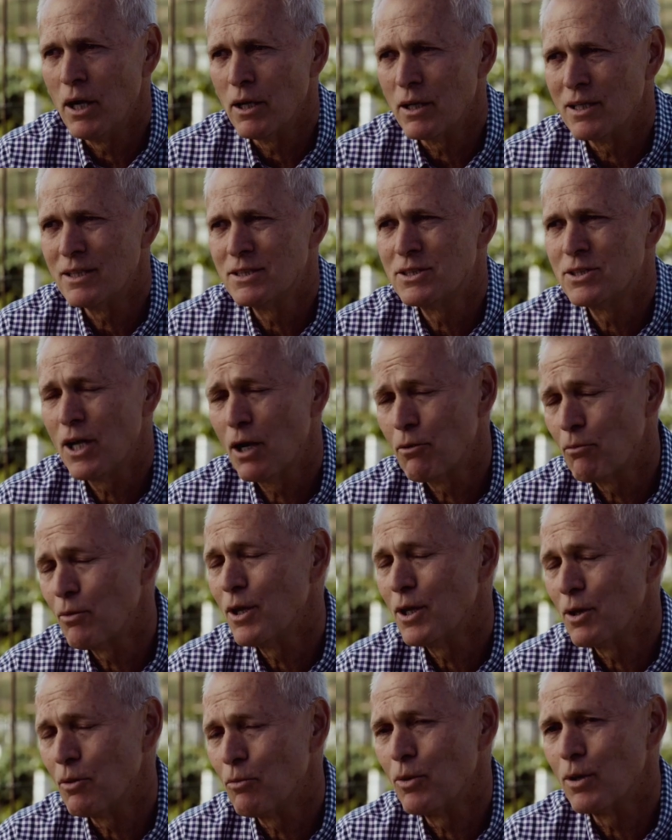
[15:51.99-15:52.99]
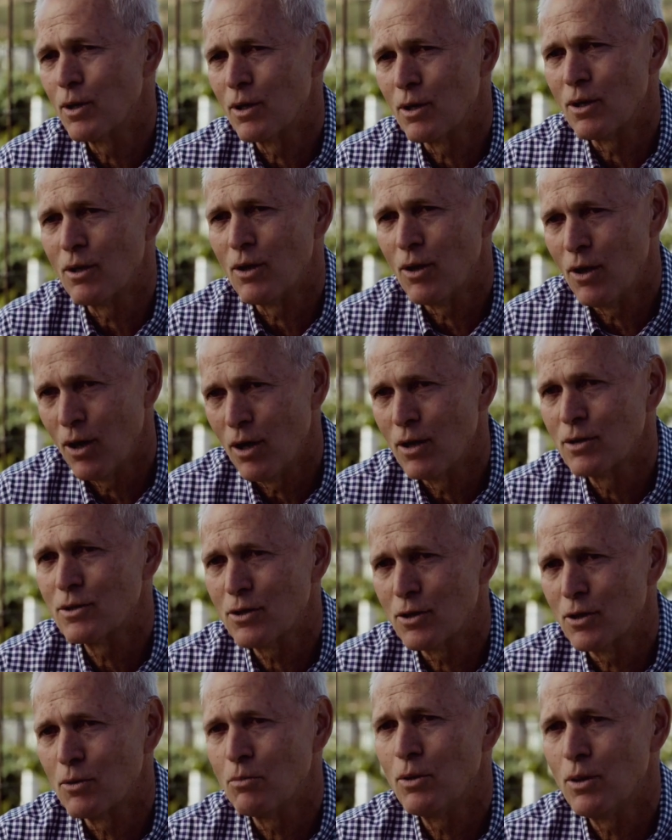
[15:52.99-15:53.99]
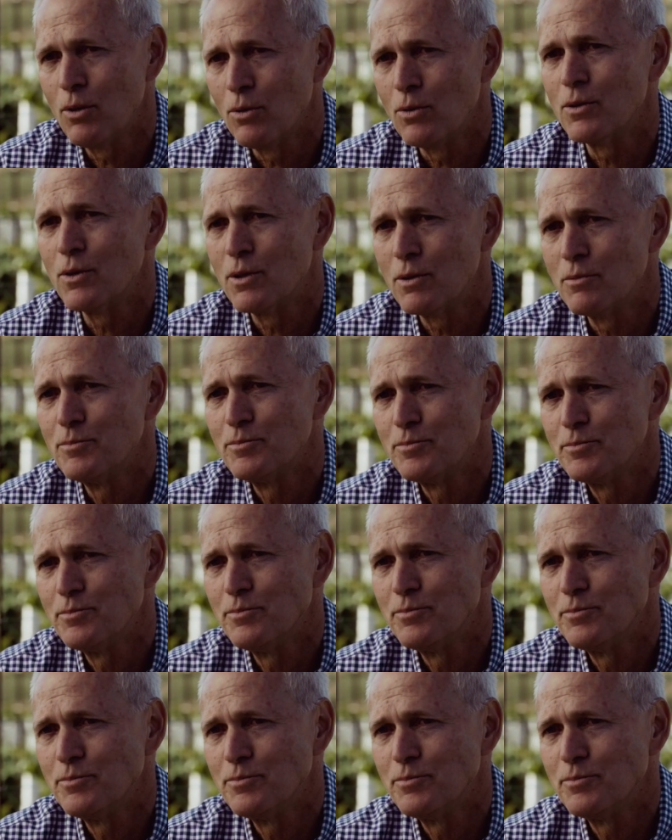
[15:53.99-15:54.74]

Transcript: But generally, we're a long-term holder.